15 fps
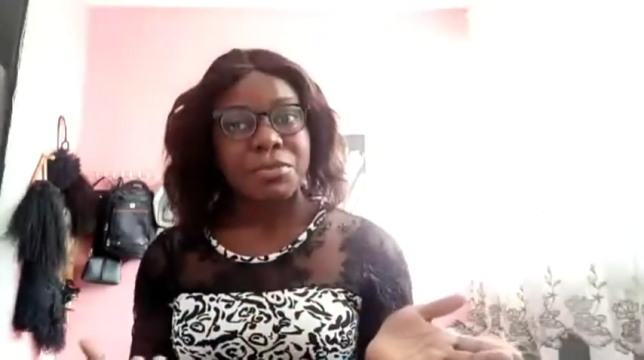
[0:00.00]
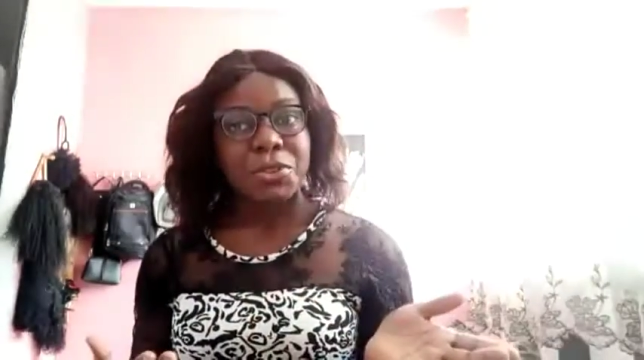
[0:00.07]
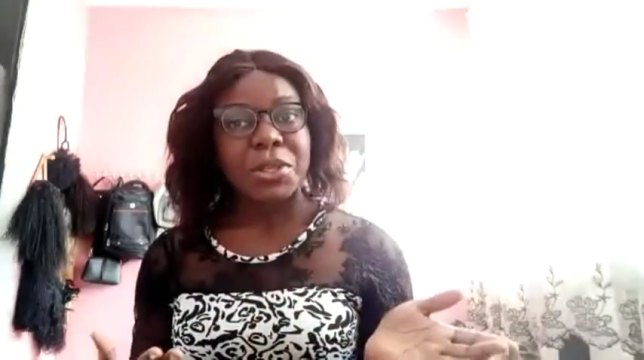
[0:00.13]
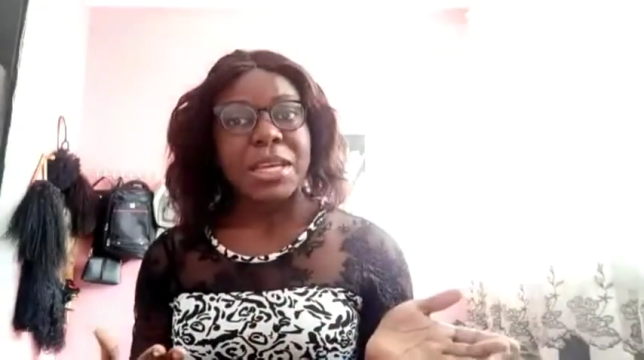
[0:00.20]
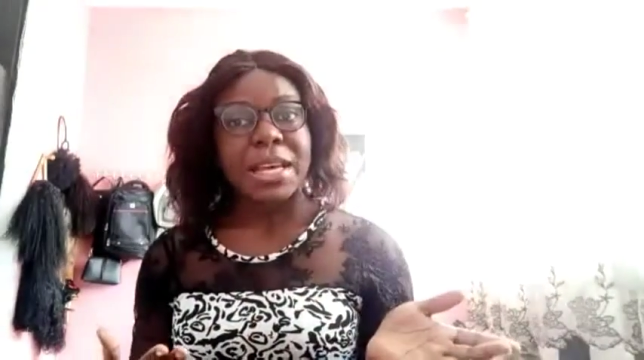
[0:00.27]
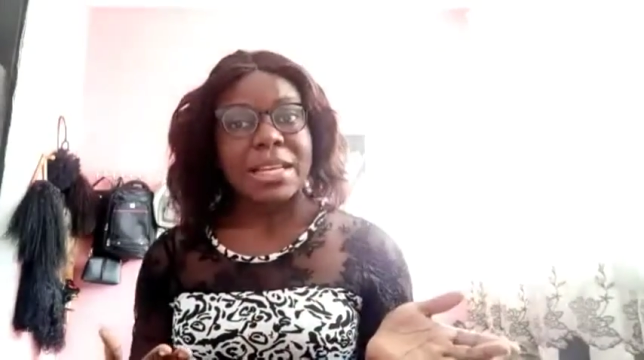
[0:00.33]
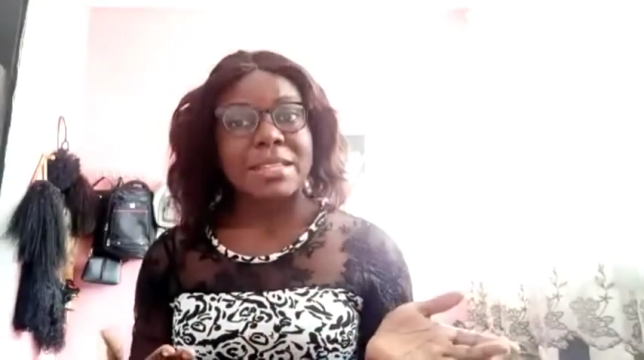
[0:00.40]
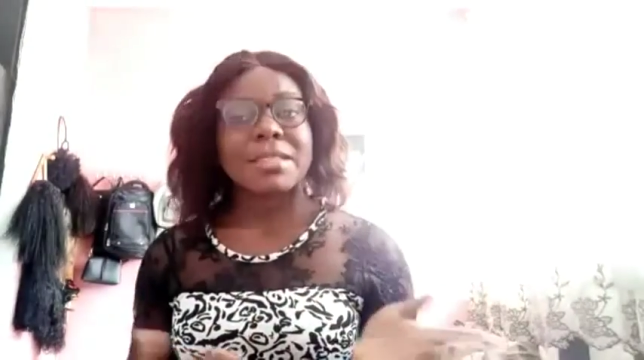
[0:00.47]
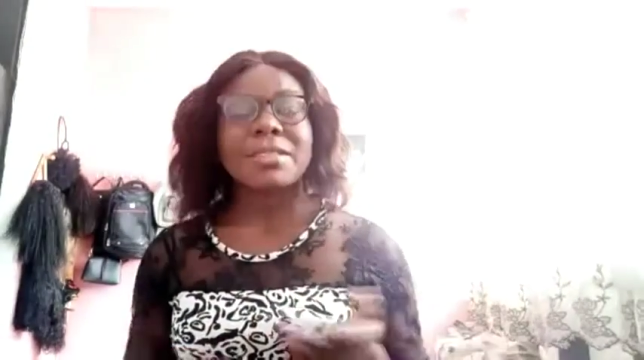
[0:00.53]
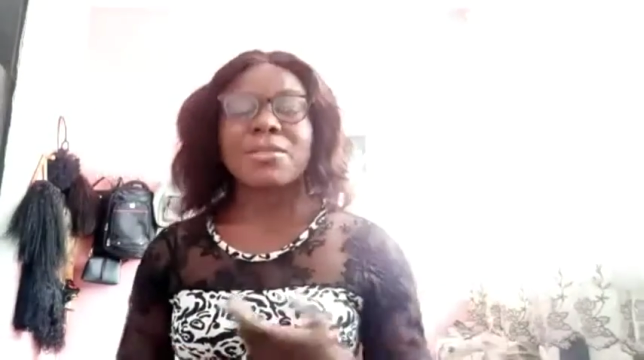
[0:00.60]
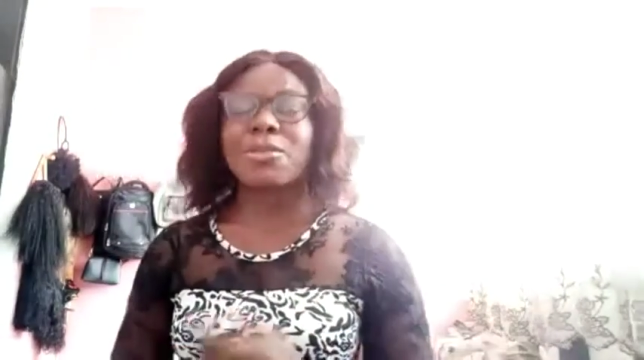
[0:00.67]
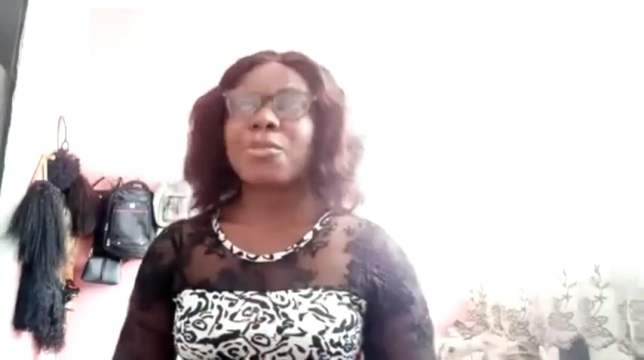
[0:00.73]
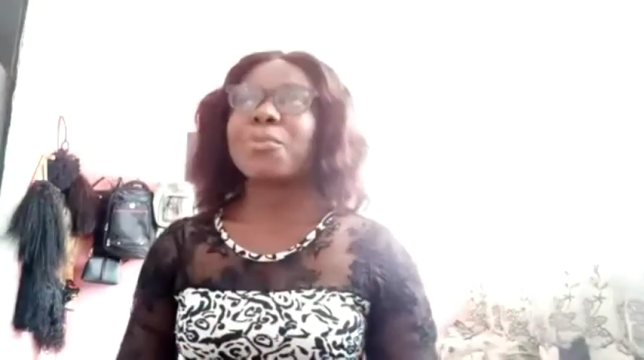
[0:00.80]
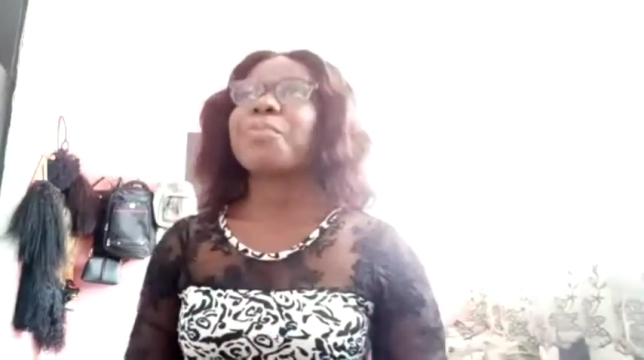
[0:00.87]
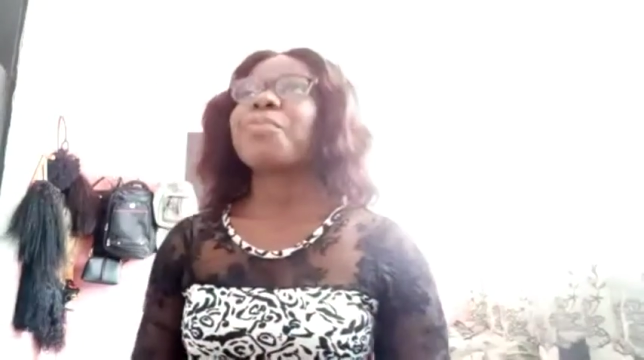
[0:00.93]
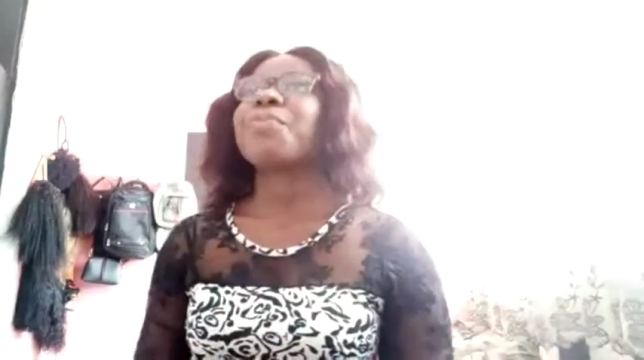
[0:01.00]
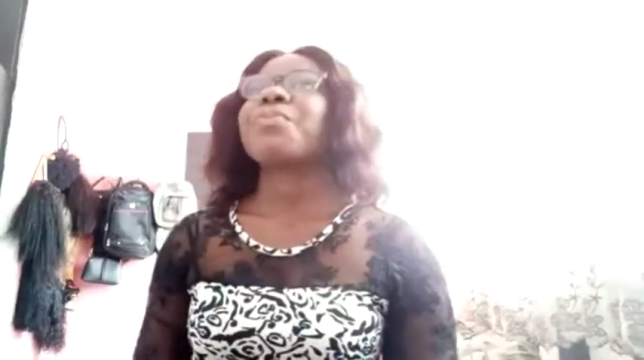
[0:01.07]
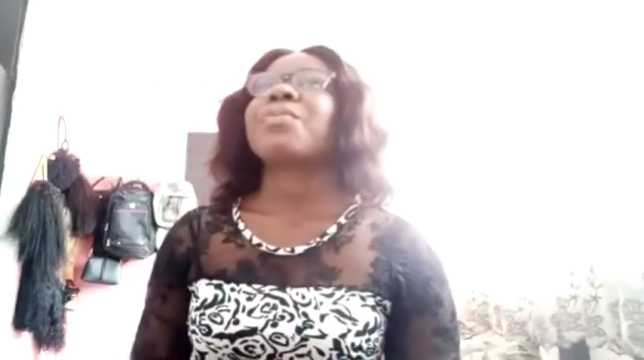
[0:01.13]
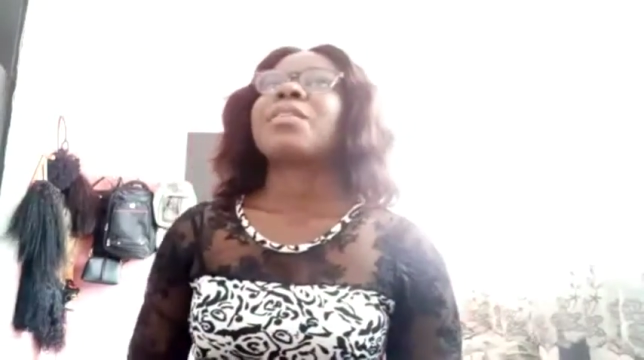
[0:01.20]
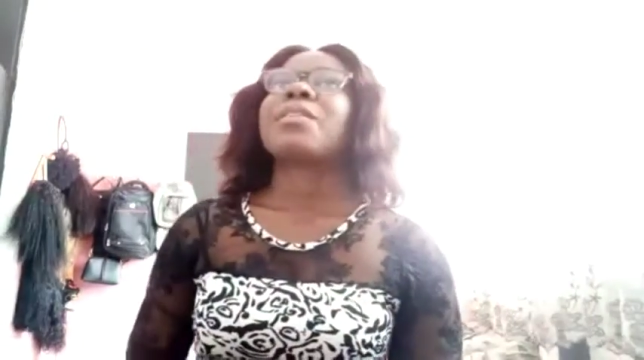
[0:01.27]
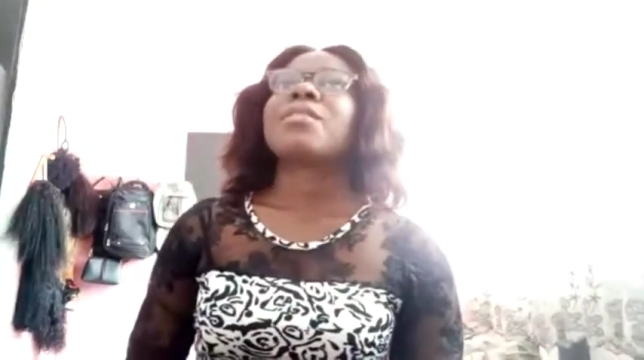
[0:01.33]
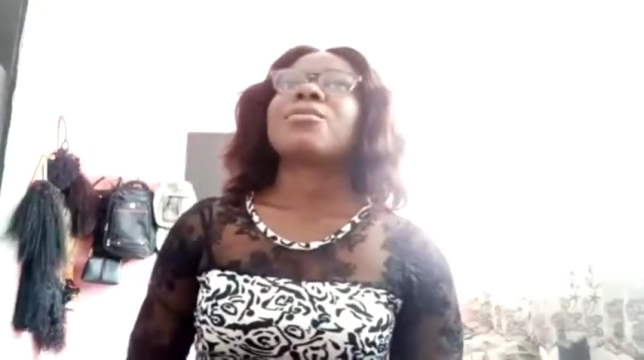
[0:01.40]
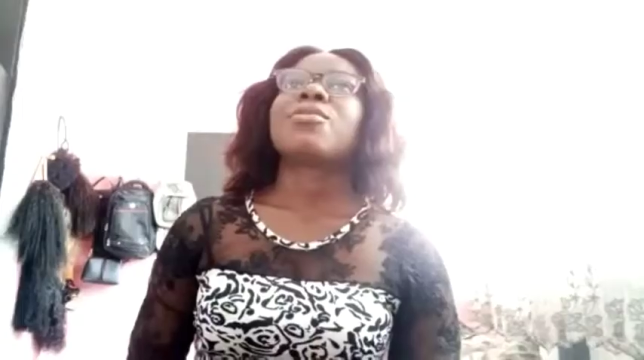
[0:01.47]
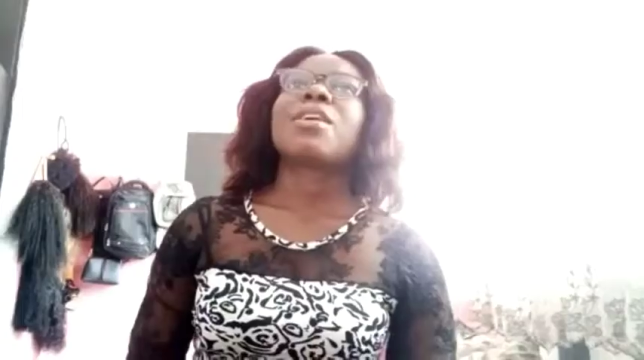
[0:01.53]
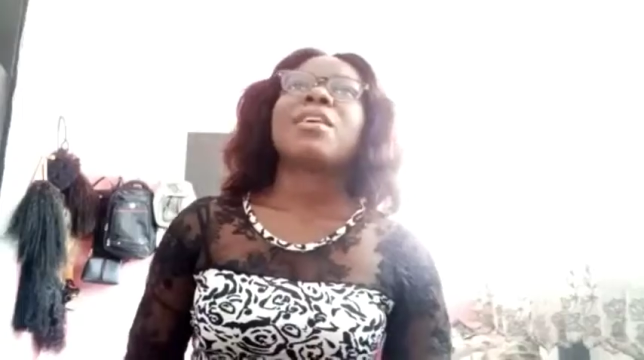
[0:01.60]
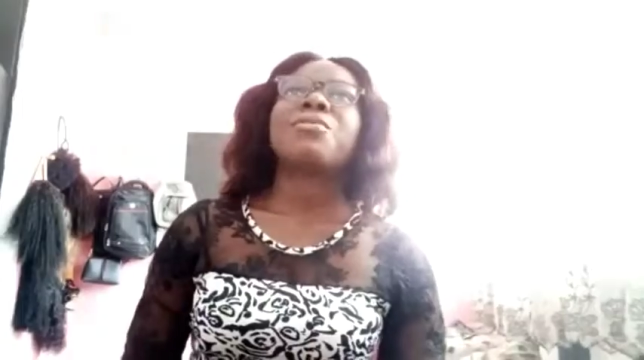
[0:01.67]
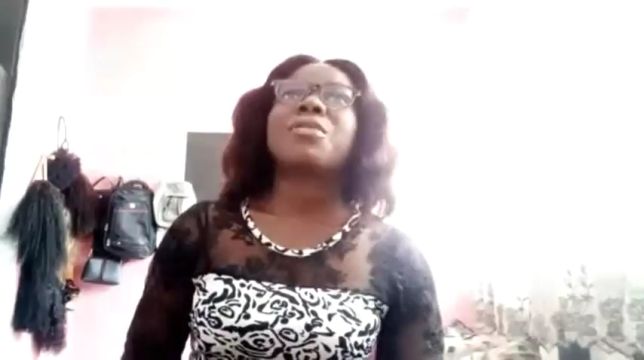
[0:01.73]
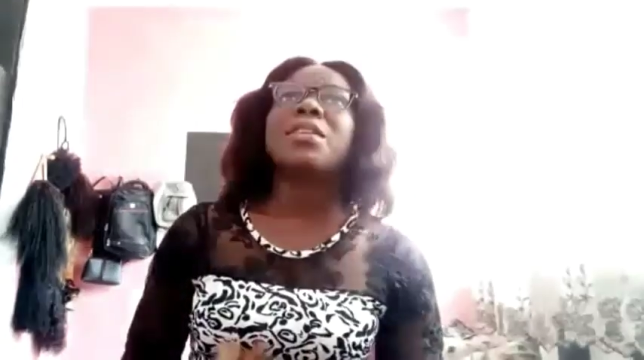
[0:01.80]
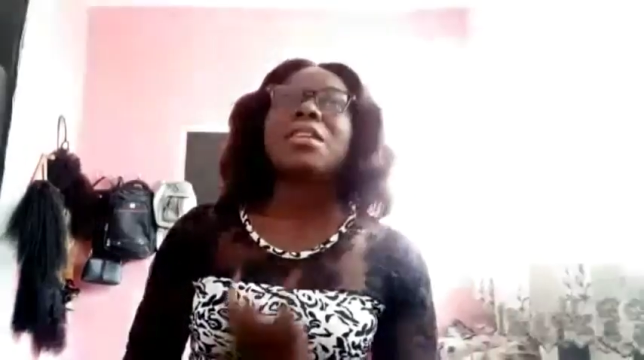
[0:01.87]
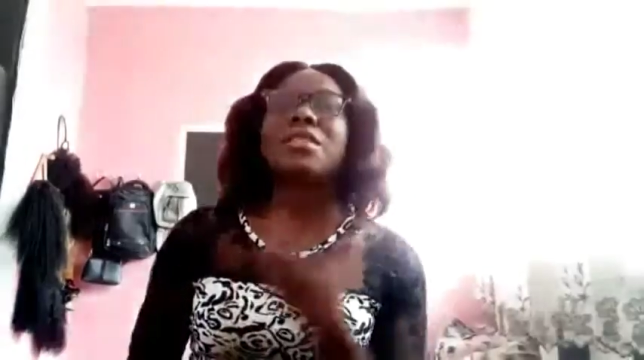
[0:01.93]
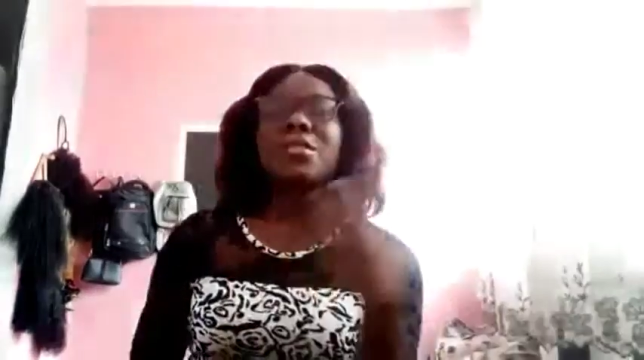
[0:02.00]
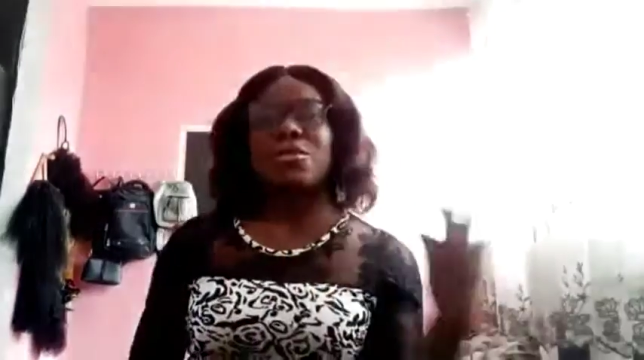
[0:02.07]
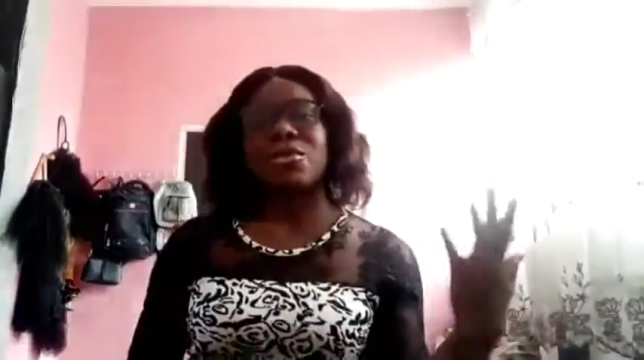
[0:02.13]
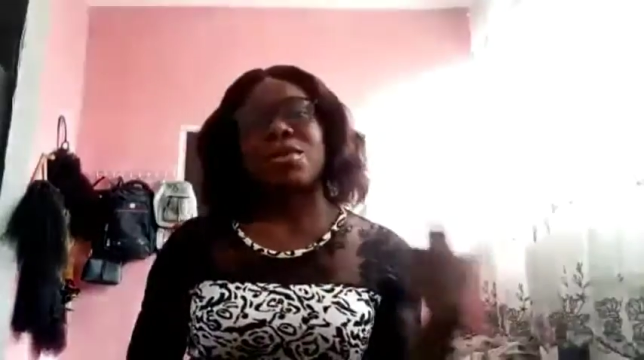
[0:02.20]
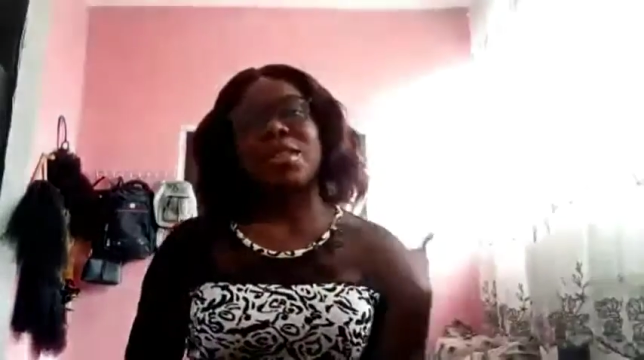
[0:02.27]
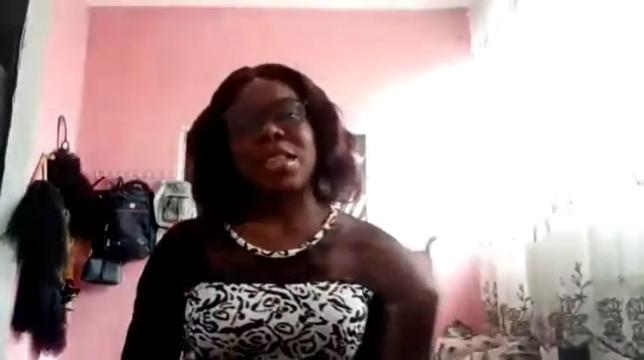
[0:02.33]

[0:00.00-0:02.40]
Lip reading: You get? So try and relate it to